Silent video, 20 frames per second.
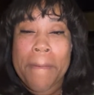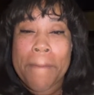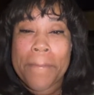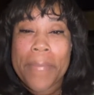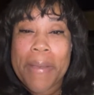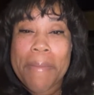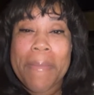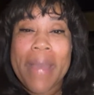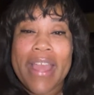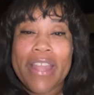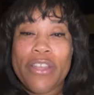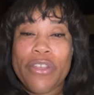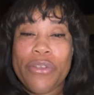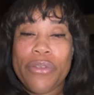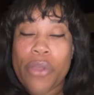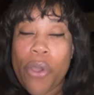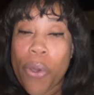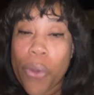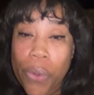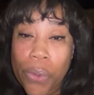But my
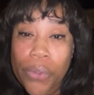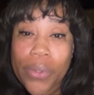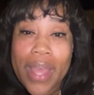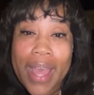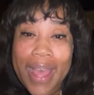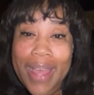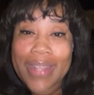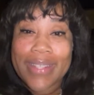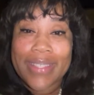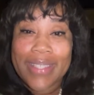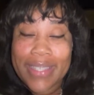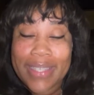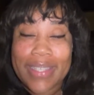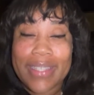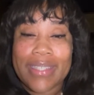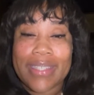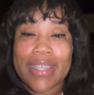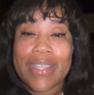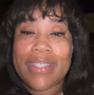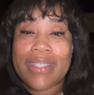old
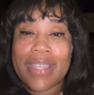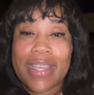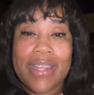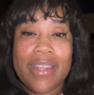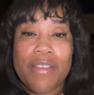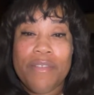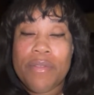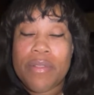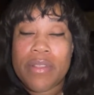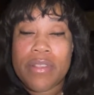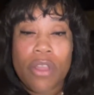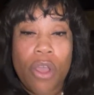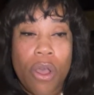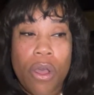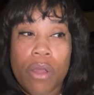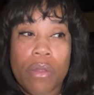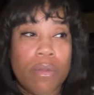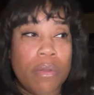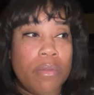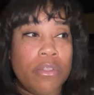content is getting
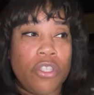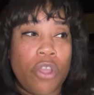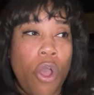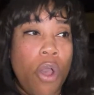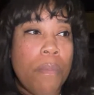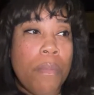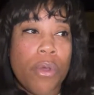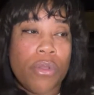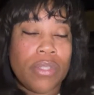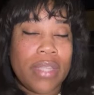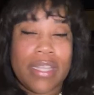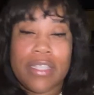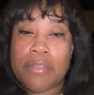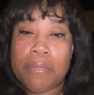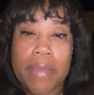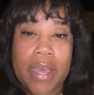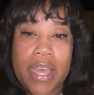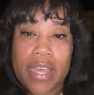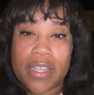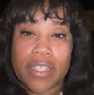almost as
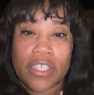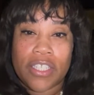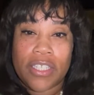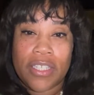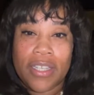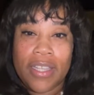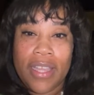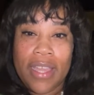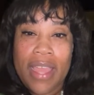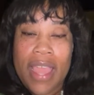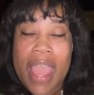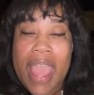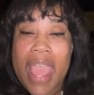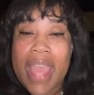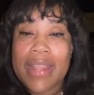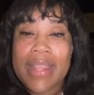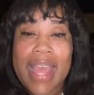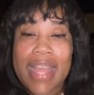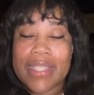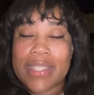much.
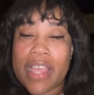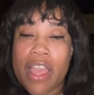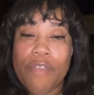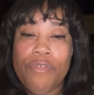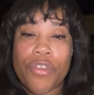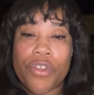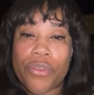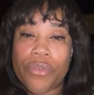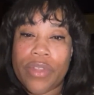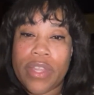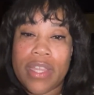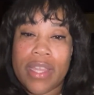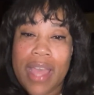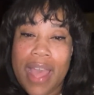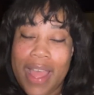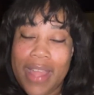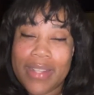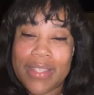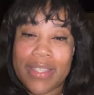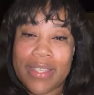And that's evergreen
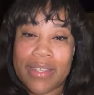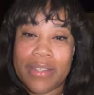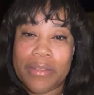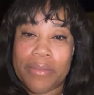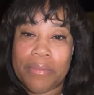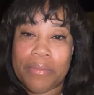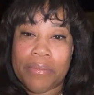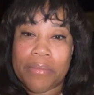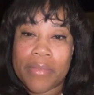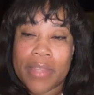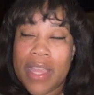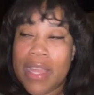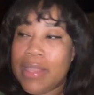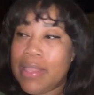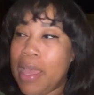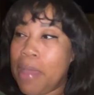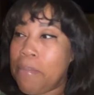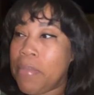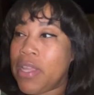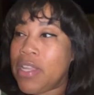content.
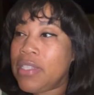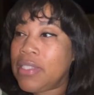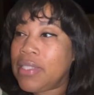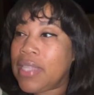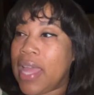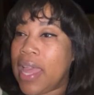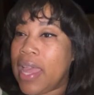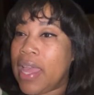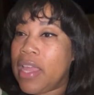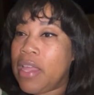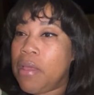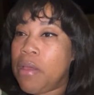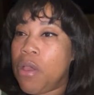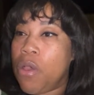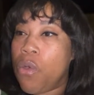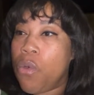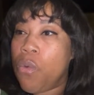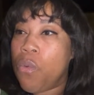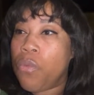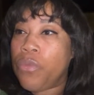That means that
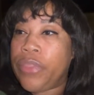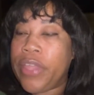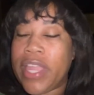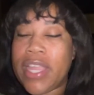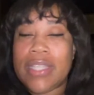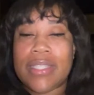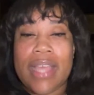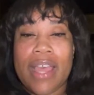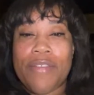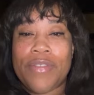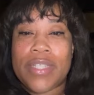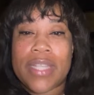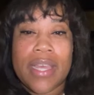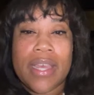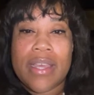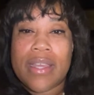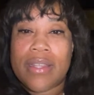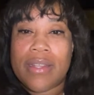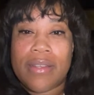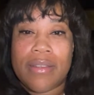things I've
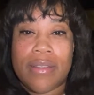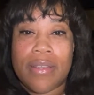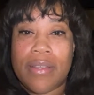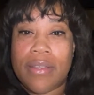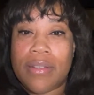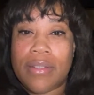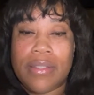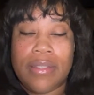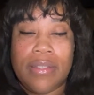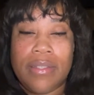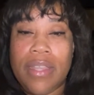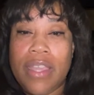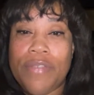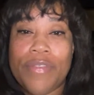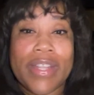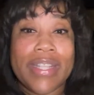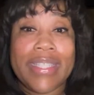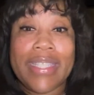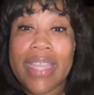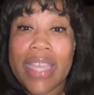done
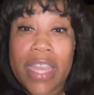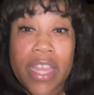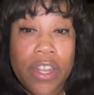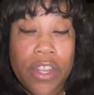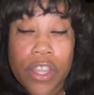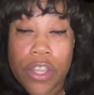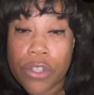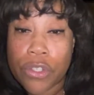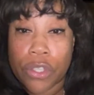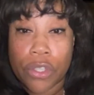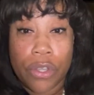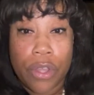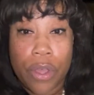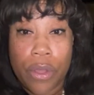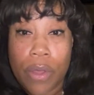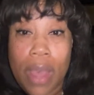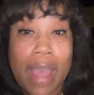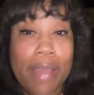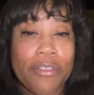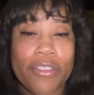even 10 years
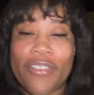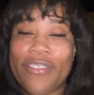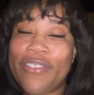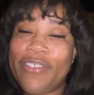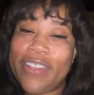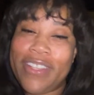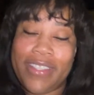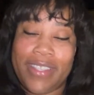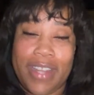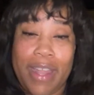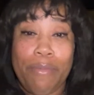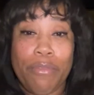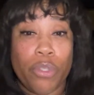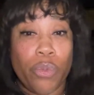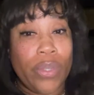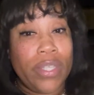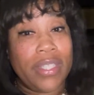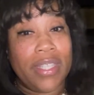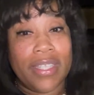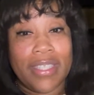ago. Listen, I'm
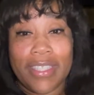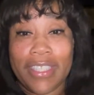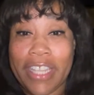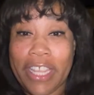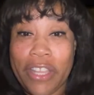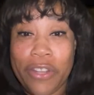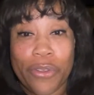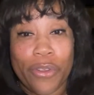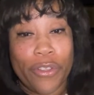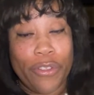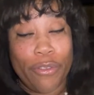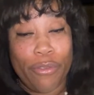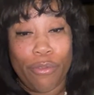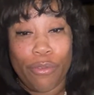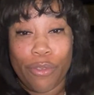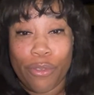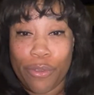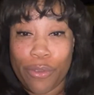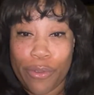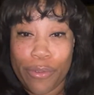sweet 16 on
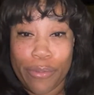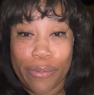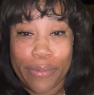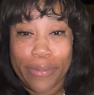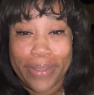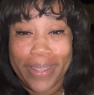YouTube.